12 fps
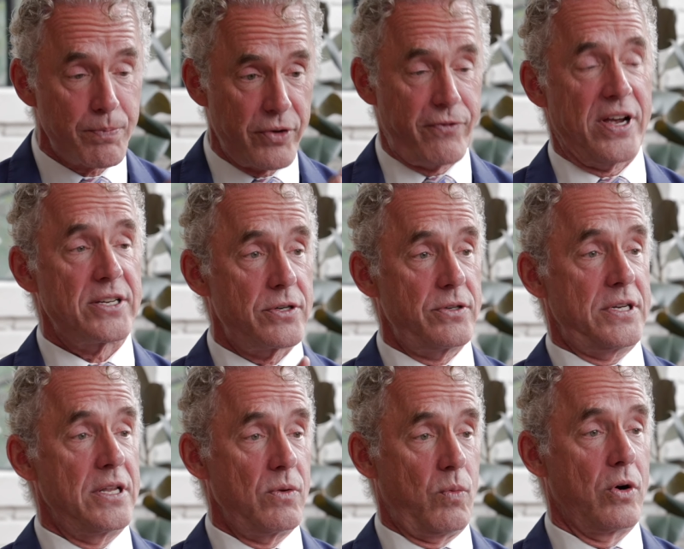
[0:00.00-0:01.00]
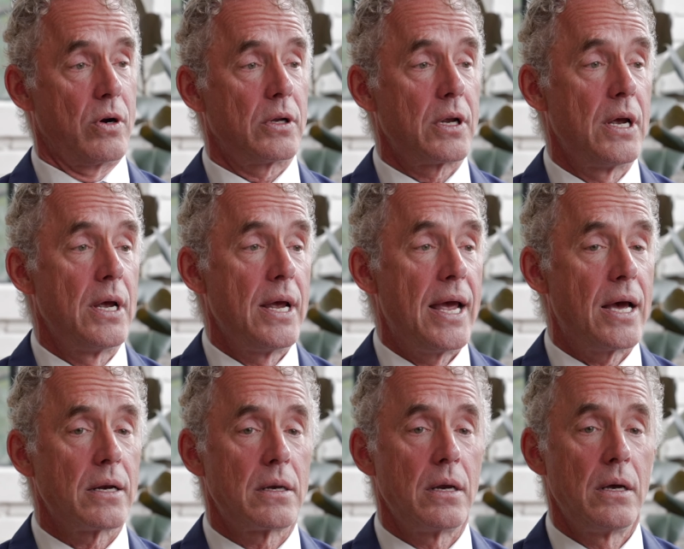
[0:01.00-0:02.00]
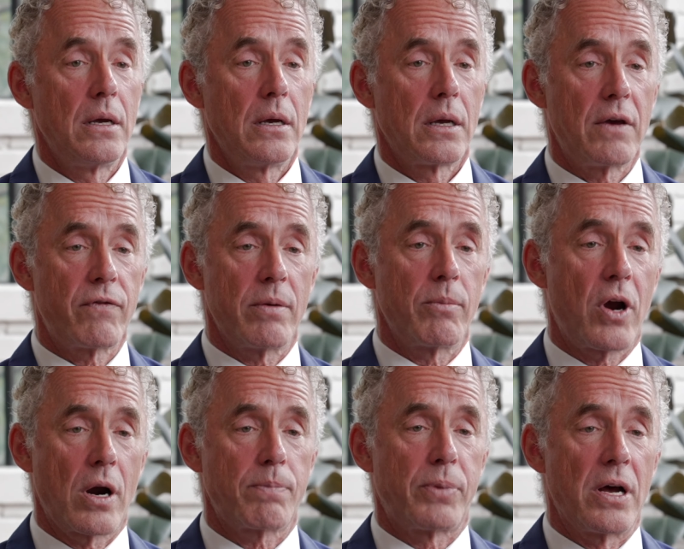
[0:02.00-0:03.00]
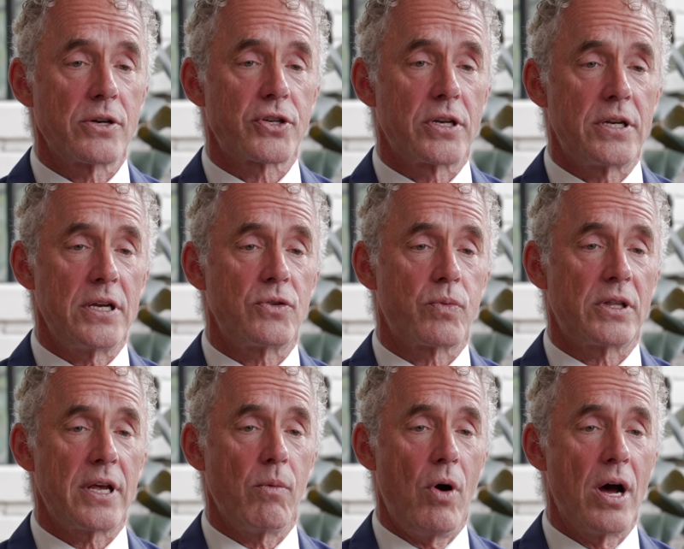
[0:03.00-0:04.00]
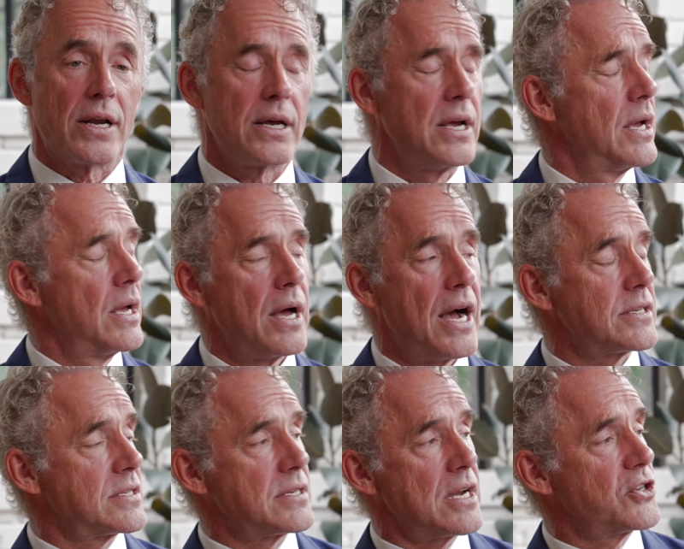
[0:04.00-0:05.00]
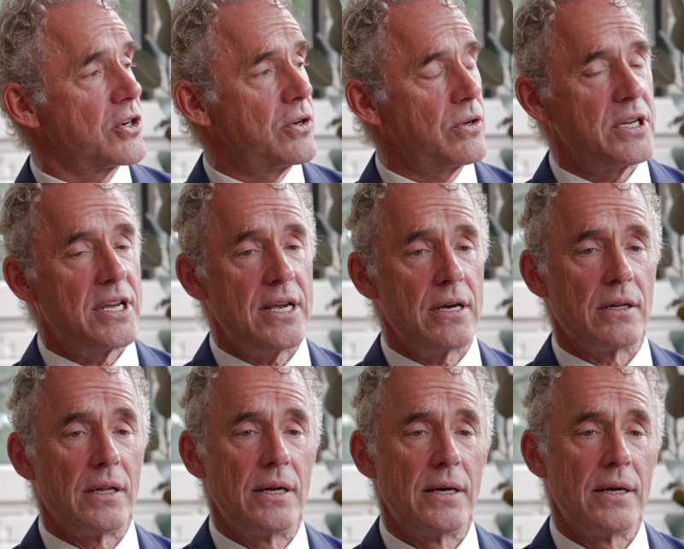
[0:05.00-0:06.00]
professors in the world and give them carte blanche to teach what they want. That's such a good deal.